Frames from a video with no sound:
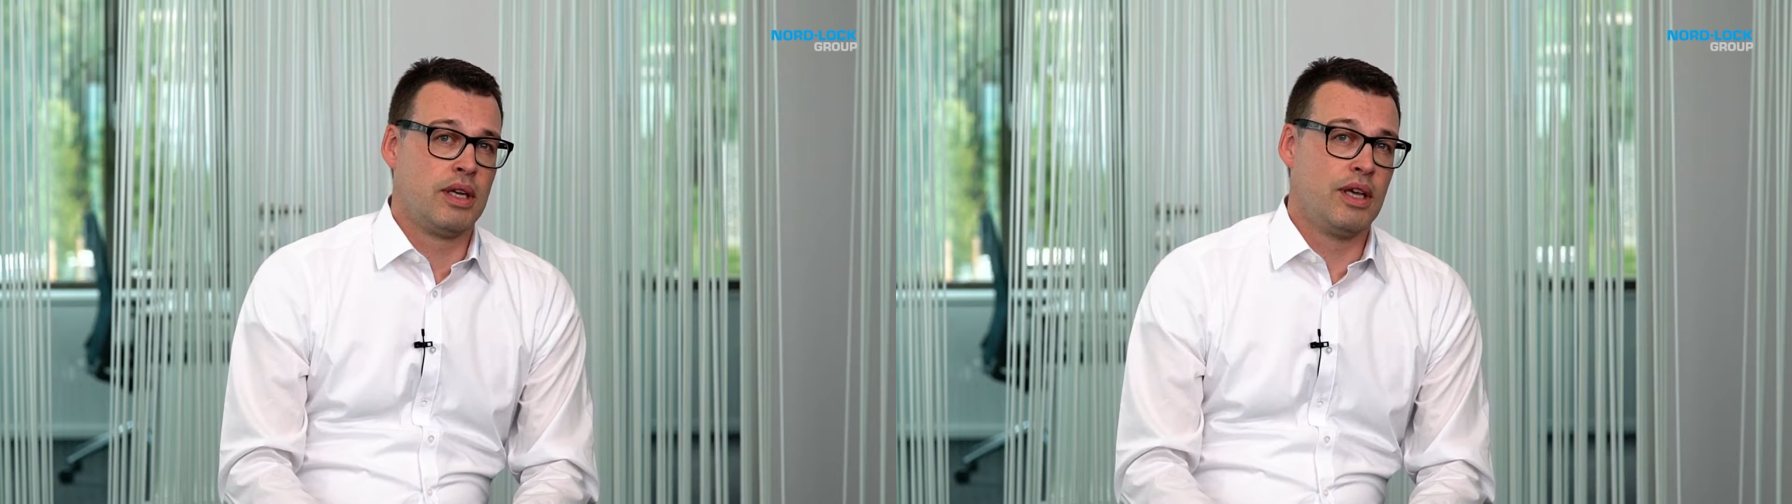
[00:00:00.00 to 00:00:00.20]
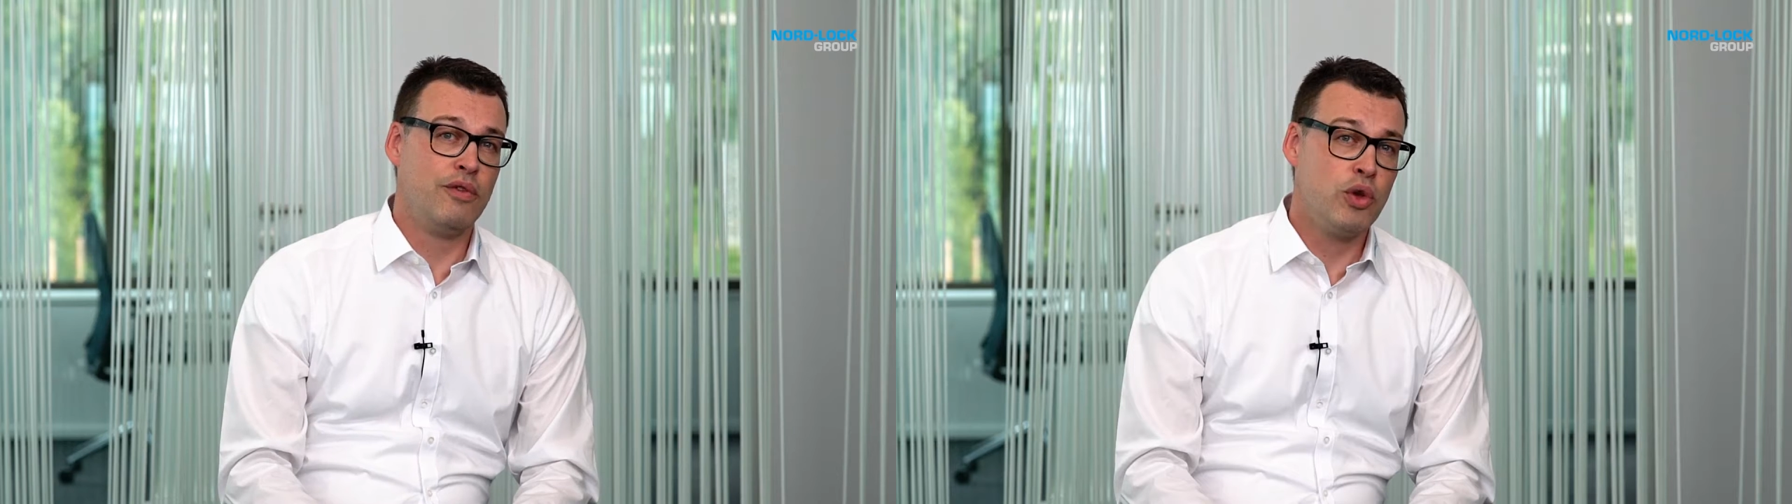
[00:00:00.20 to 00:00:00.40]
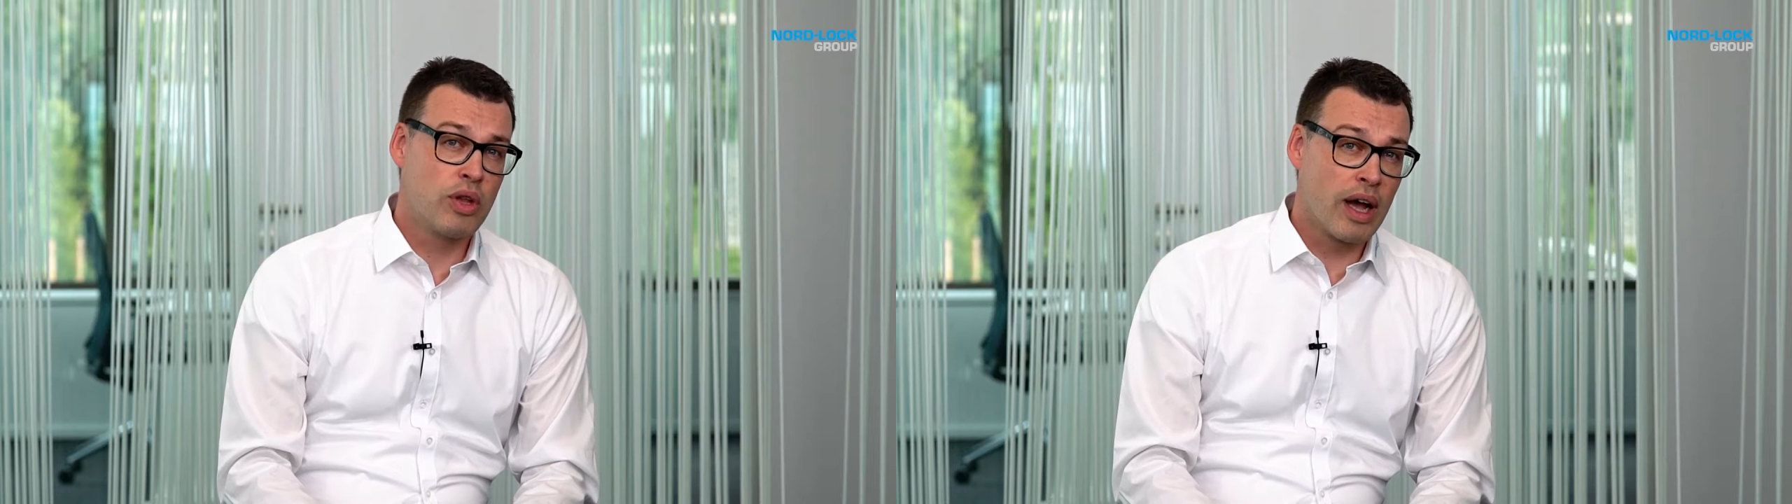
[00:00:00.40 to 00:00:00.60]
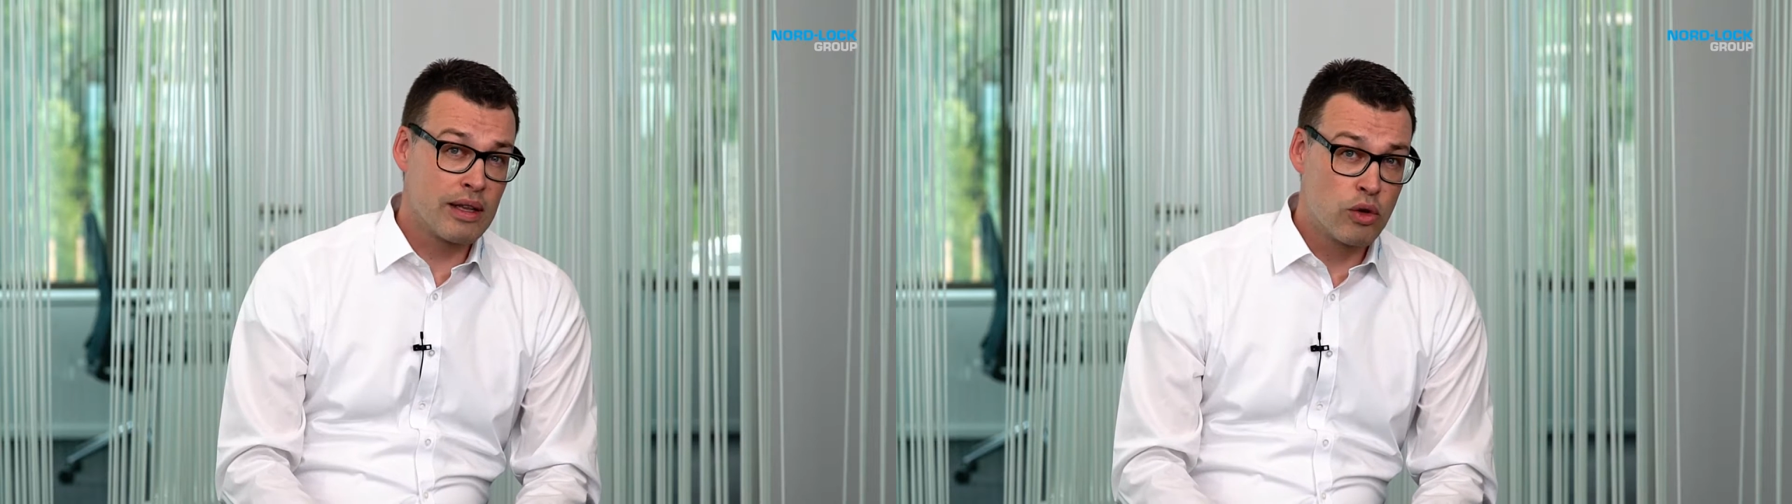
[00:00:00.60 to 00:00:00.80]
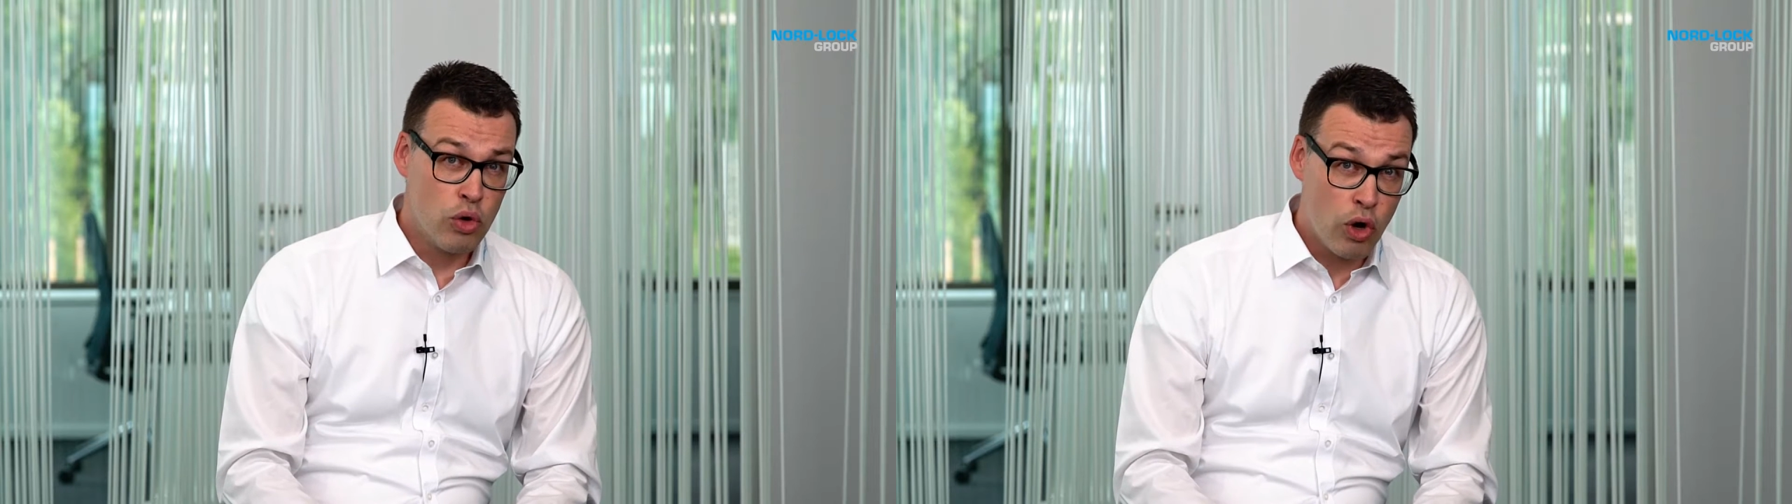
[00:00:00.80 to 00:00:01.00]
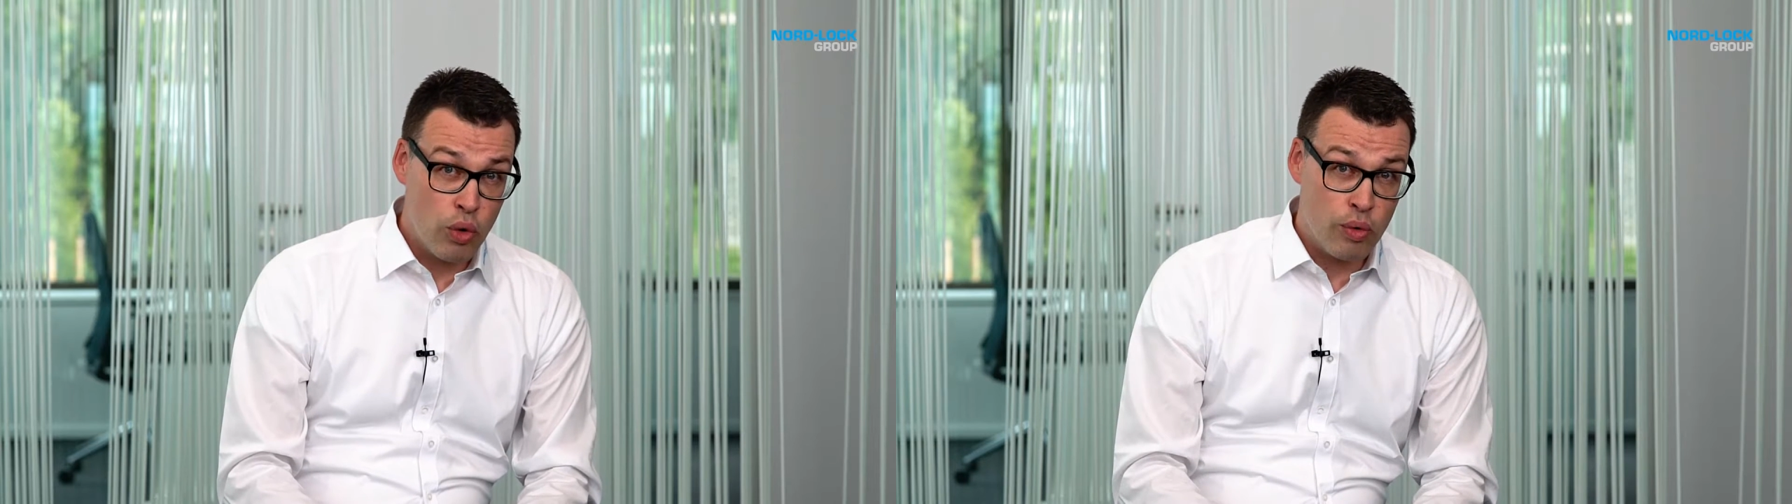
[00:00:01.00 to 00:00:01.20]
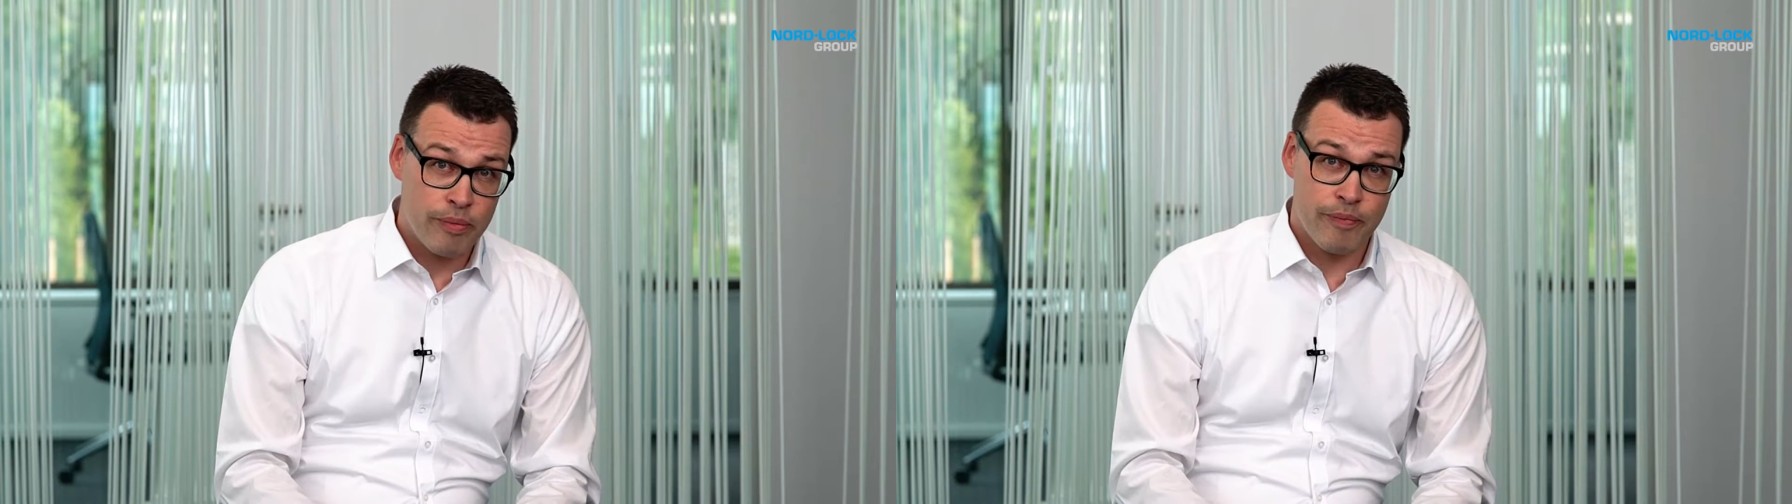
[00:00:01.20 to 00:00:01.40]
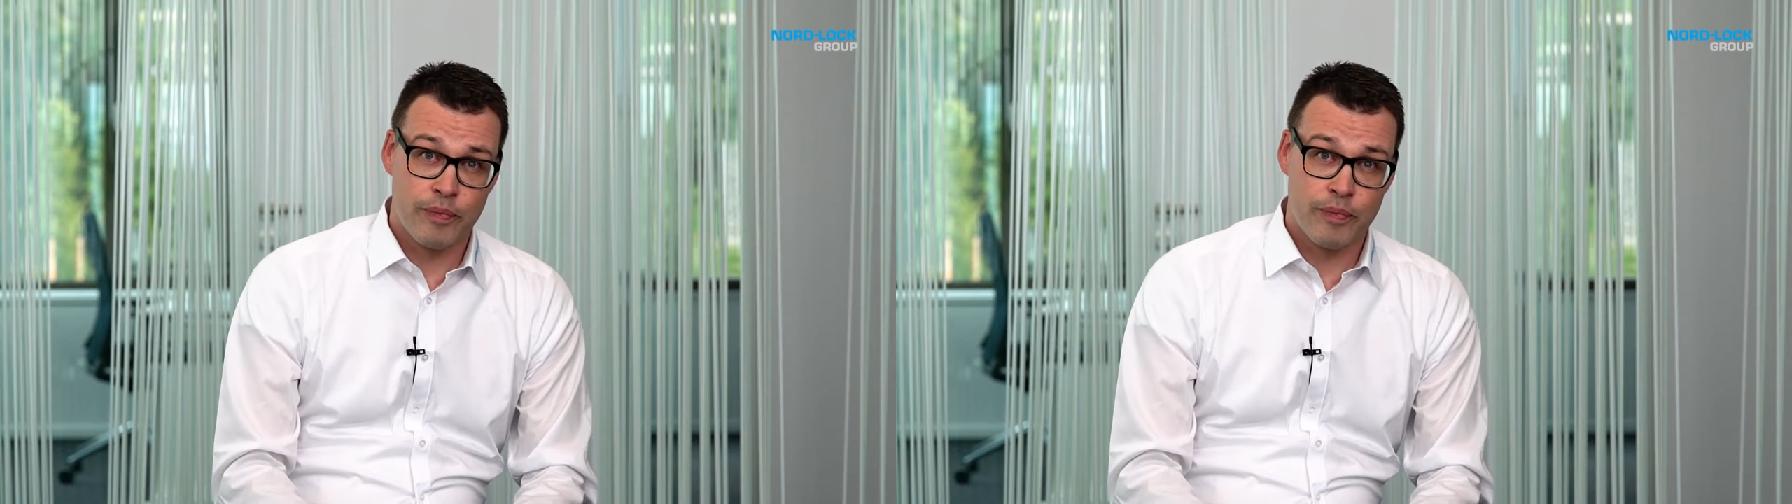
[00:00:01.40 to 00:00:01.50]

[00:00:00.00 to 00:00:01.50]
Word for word: If you tighten too low,